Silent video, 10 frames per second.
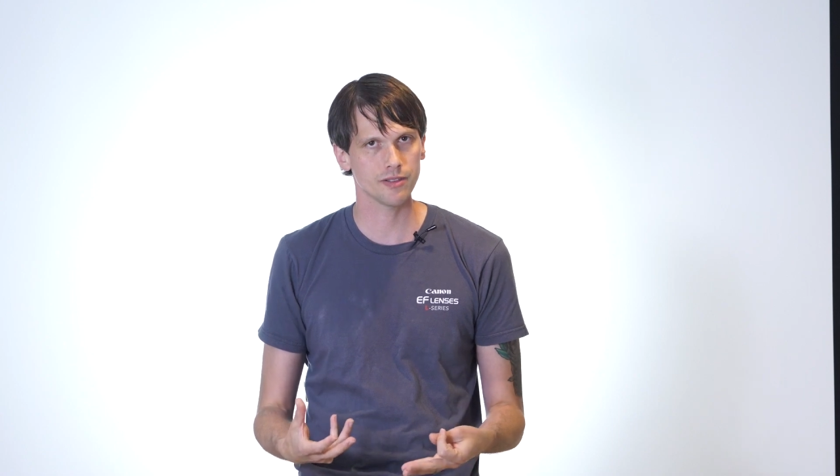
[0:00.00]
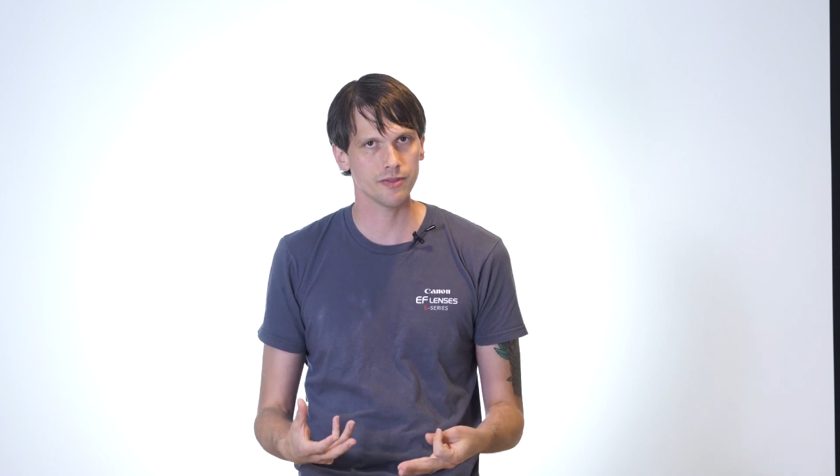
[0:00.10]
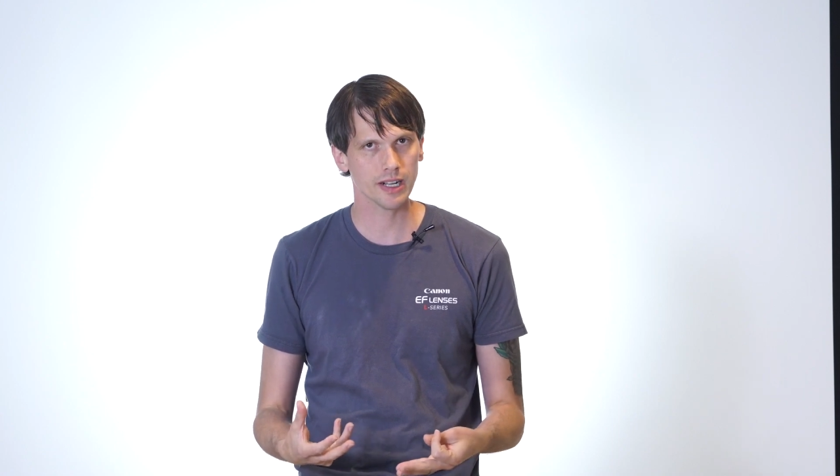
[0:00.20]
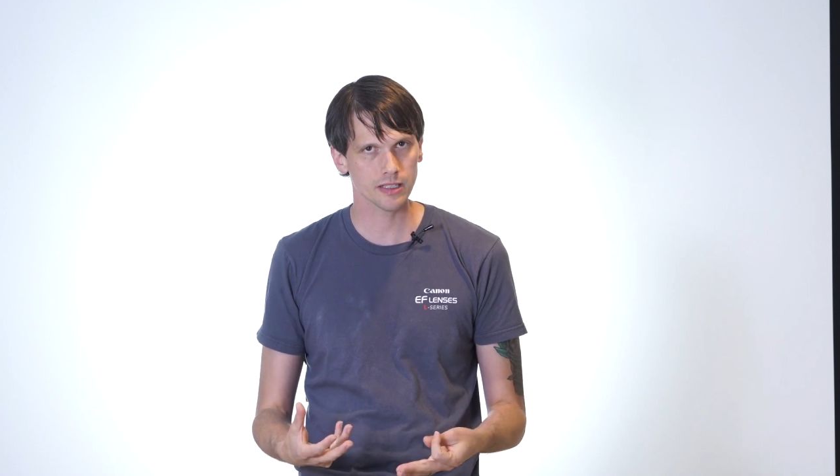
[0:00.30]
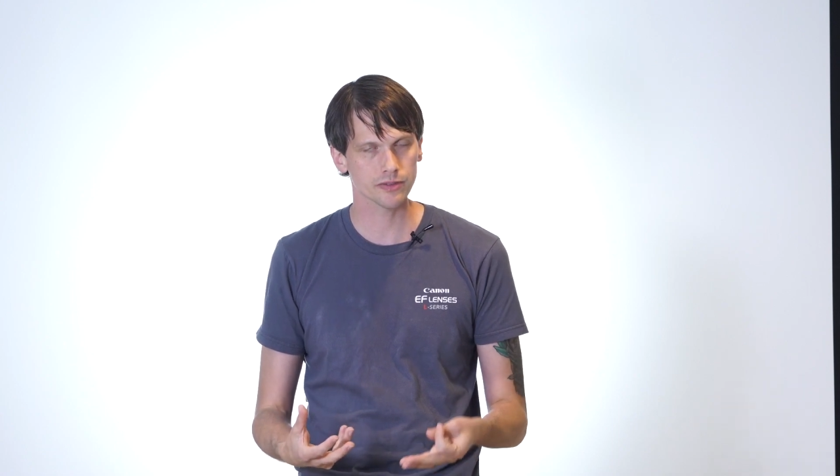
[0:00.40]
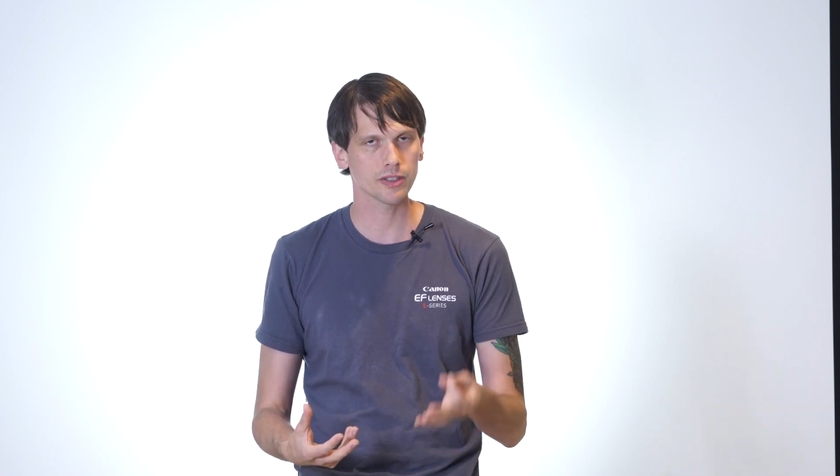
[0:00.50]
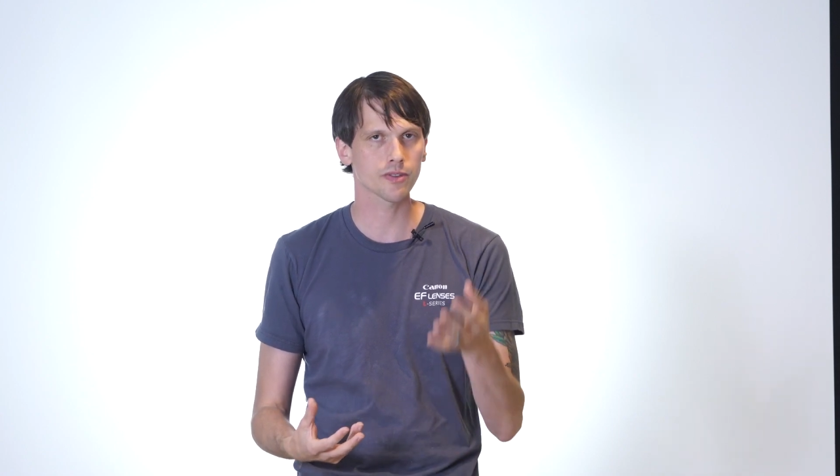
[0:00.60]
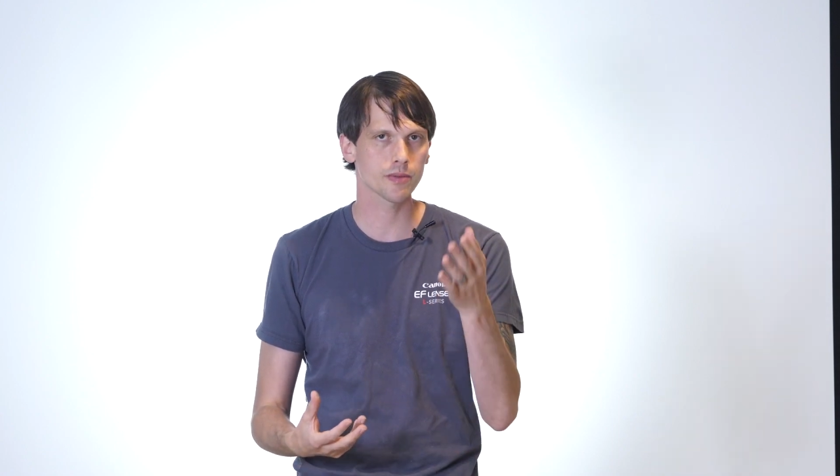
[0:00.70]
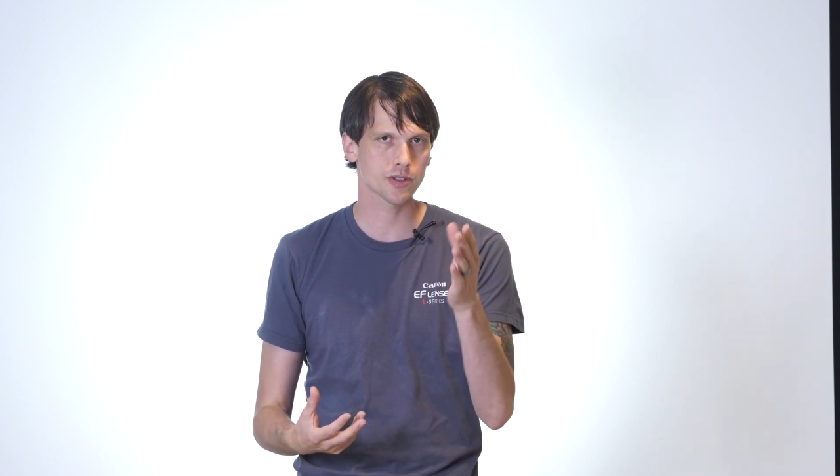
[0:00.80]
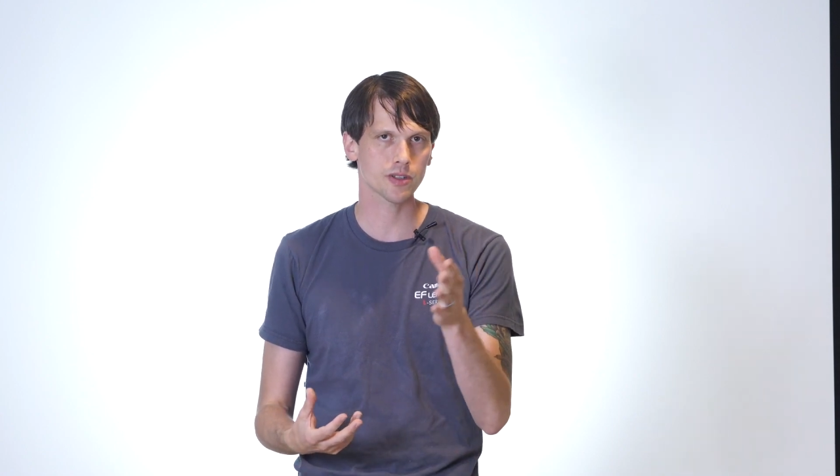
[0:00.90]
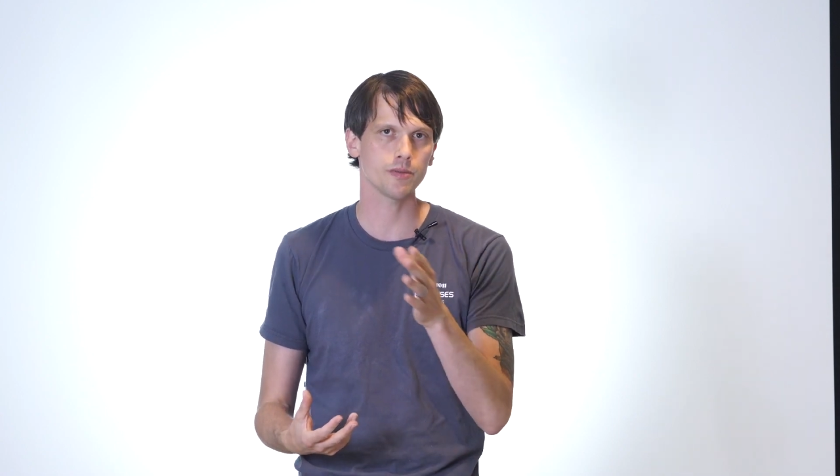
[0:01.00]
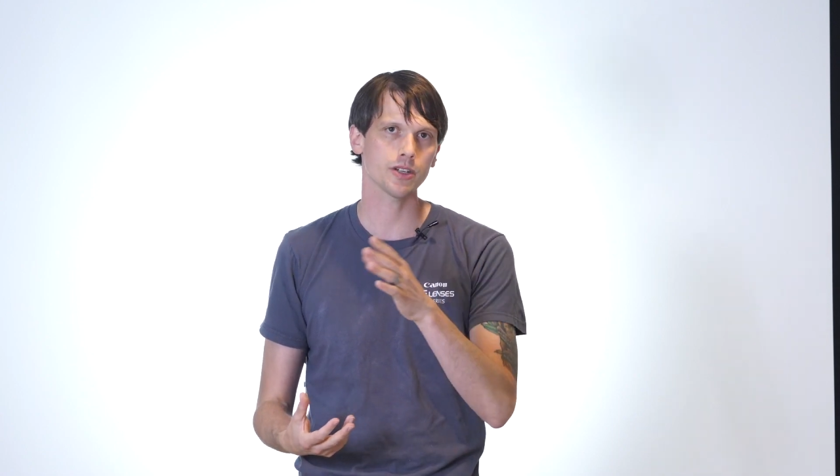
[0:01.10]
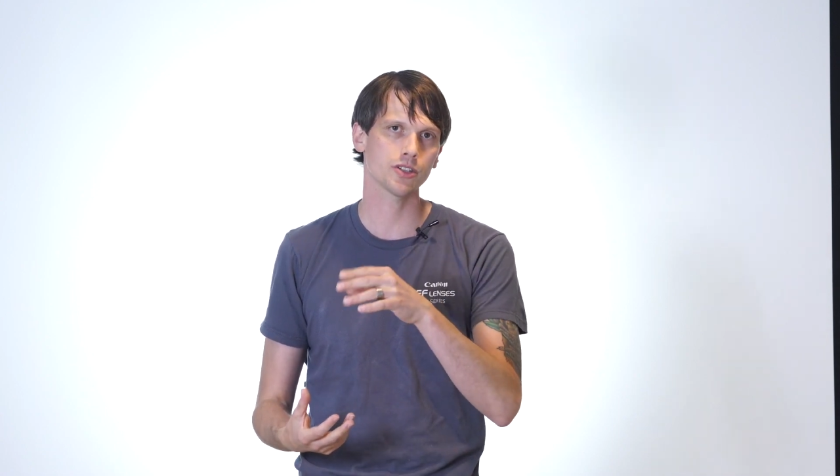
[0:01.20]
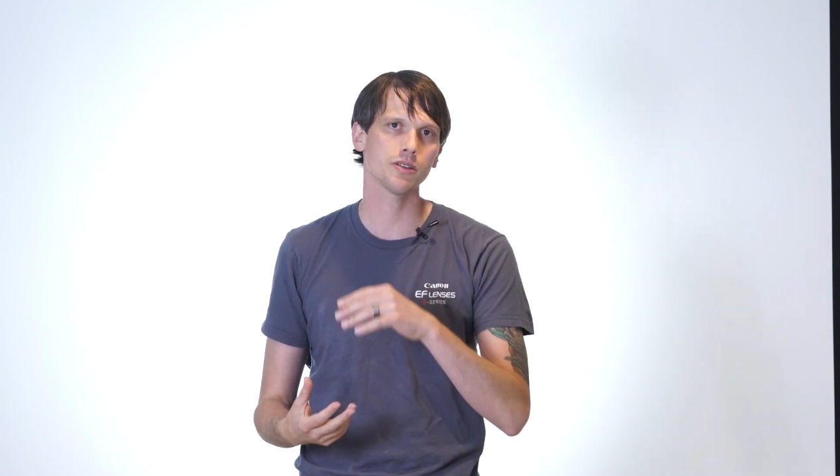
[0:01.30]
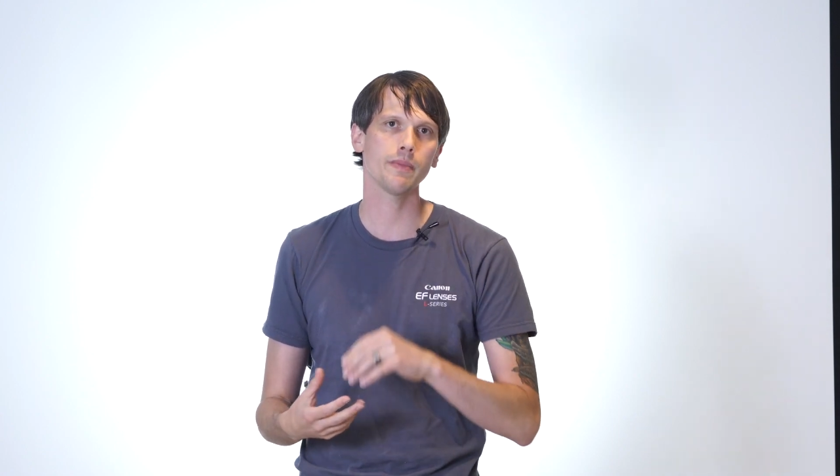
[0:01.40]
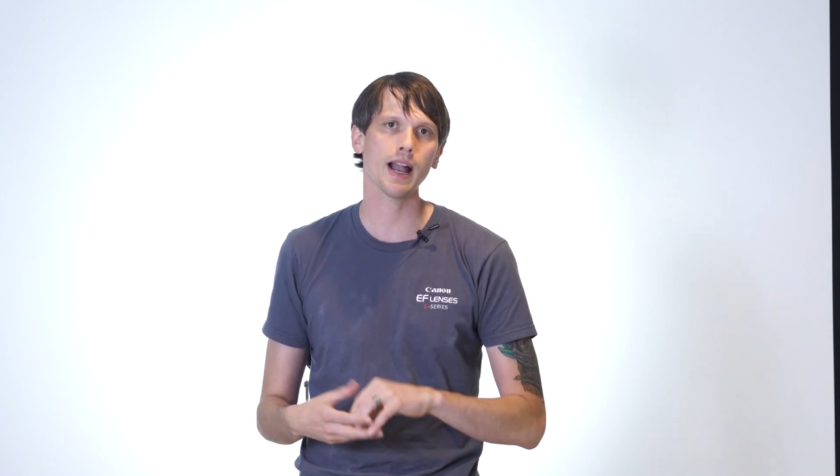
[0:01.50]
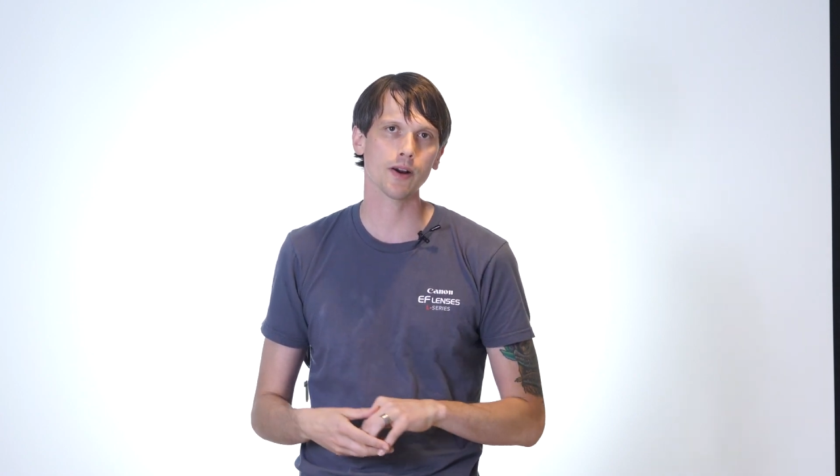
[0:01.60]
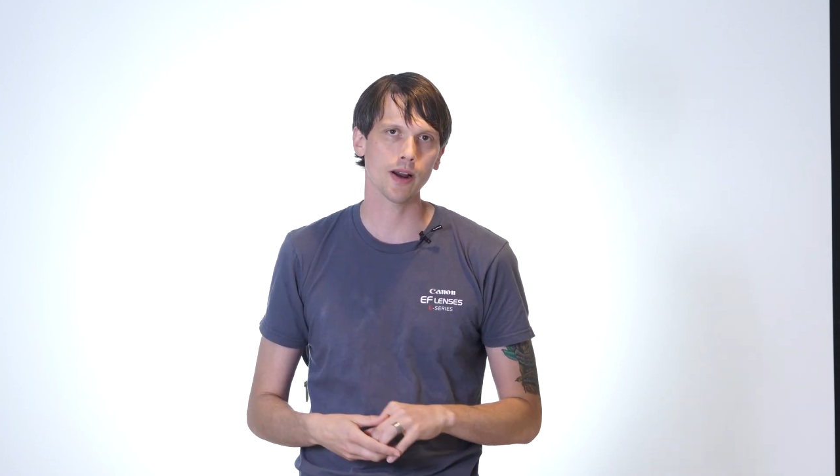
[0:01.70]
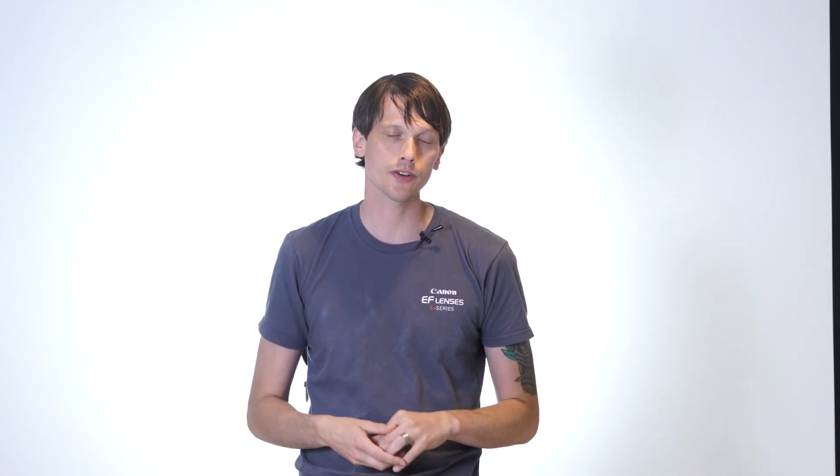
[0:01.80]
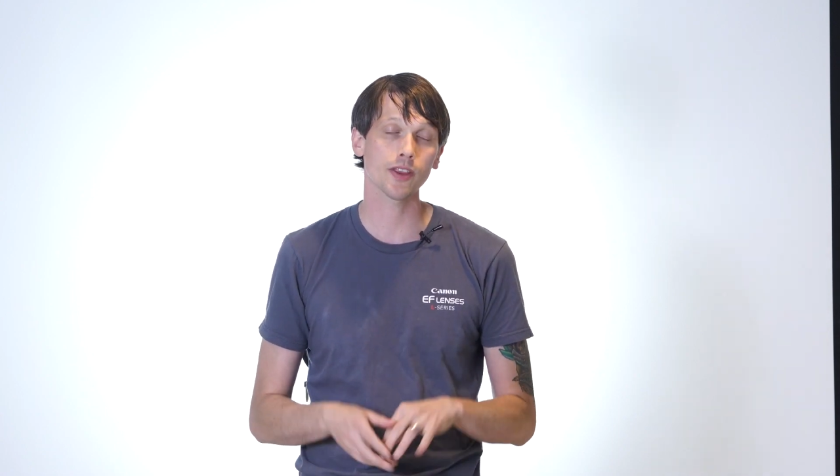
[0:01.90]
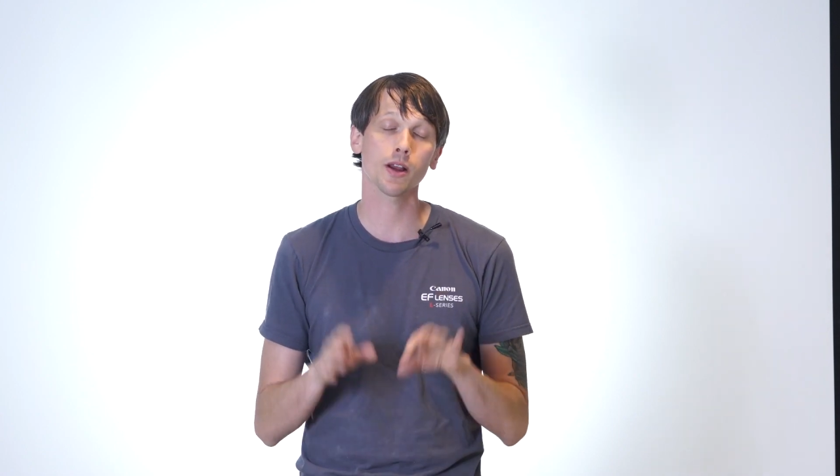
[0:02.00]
effectively from the subject to the background.